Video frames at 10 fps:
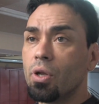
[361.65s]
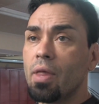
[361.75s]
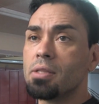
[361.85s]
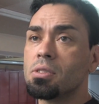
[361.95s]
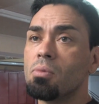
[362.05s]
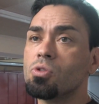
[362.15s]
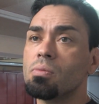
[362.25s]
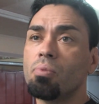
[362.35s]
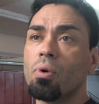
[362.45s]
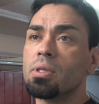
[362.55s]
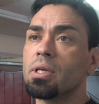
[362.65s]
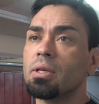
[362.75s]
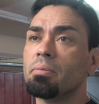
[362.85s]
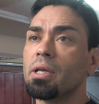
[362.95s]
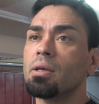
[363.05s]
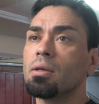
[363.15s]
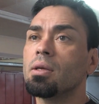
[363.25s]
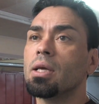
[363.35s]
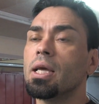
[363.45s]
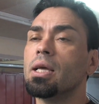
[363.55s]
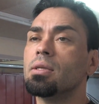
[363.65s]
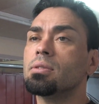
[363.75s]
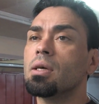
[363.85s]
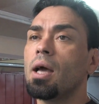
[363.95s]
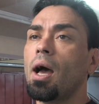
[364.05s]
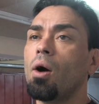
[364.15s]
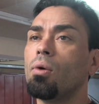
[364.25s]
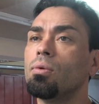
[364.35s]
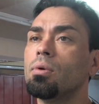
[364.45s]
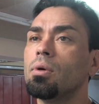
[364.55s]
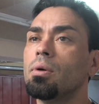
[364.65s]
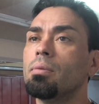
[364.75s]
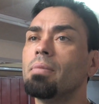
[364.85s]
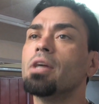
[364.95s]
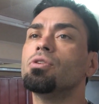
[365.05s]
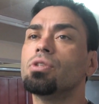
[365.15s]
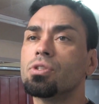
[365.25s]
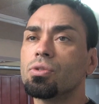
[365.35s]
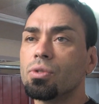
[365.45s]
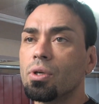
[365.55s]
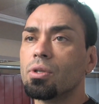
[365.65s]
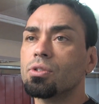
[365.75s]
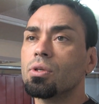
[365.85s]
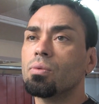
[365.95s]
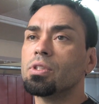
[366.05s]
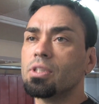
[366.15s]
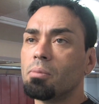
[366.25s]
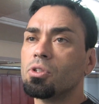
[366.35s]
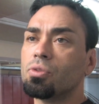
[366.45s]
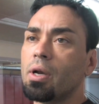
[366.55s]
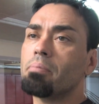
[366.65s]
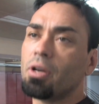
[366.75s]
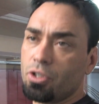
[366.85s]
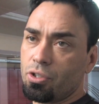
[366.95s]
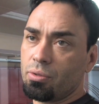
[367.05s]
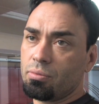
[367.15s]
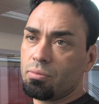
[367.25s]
That's the most important thing to me, is how my jiu-jitsu looks when someone's trying to punch you.